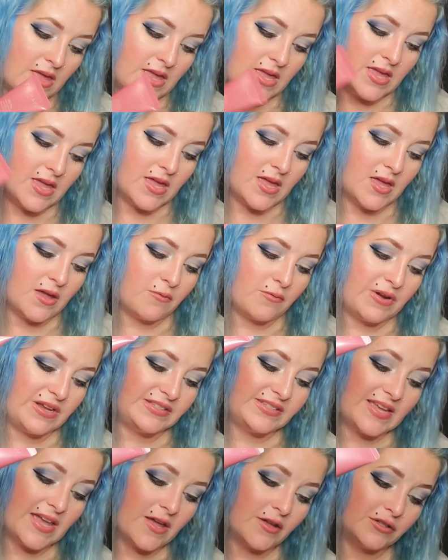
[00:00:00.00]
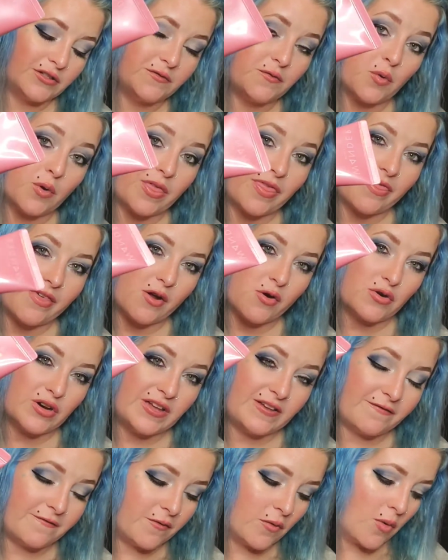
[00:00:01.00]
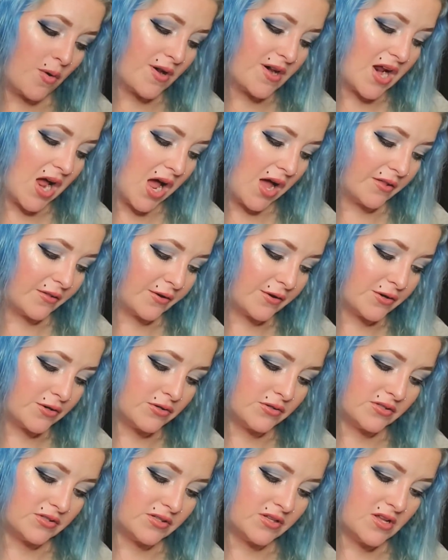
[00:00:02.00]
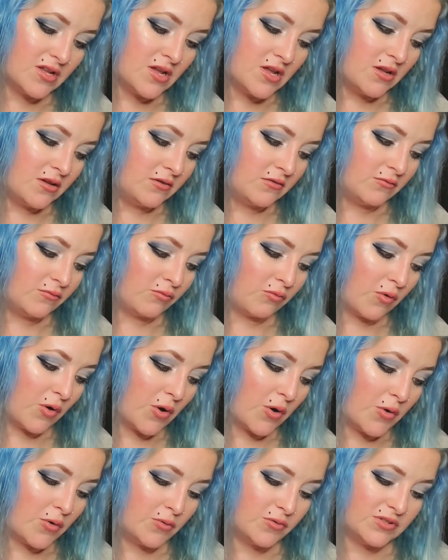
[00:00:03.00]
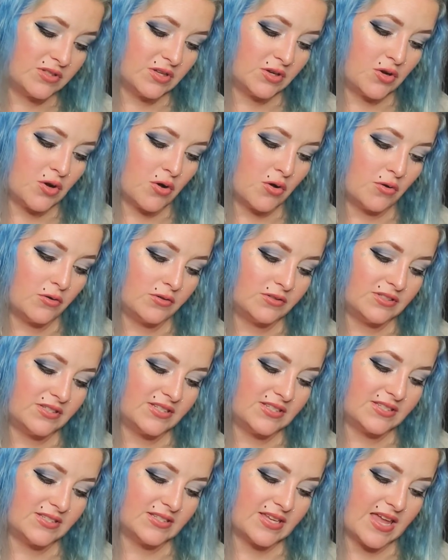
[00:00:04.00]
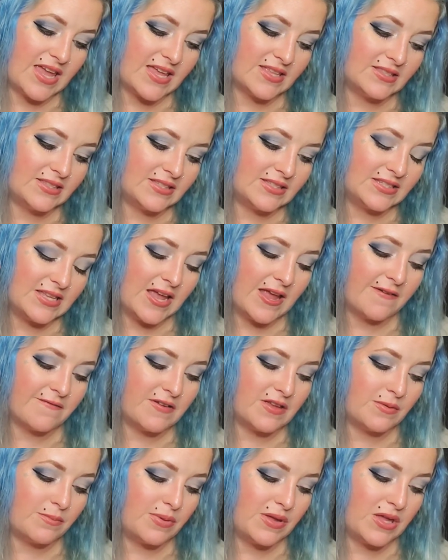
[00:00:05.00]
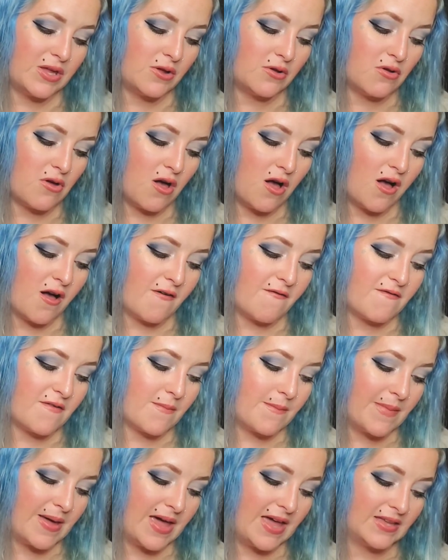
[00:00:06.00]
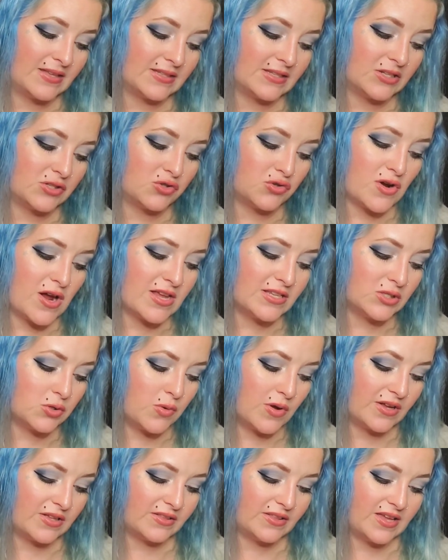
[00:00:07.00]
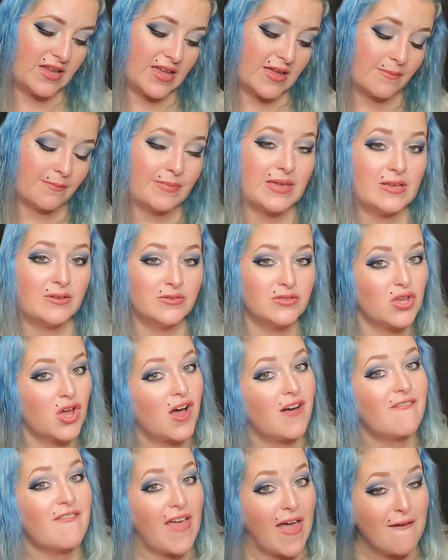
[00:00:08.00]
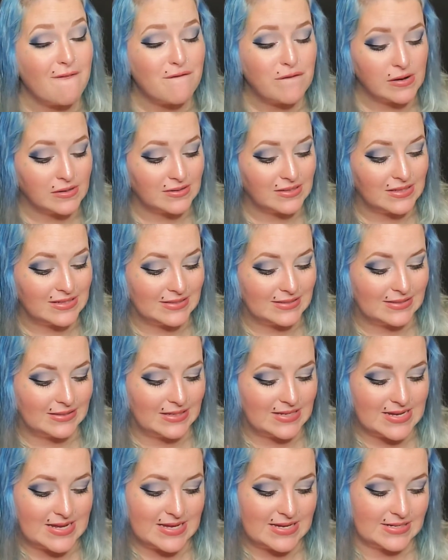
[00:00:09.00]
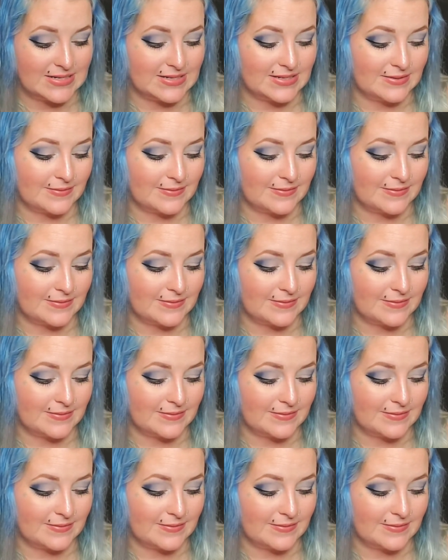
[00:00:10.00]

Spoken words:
It retails for $34. Rose Gold Skin Saving Peel Off Mask. Dries quickly and peels off effortlessly.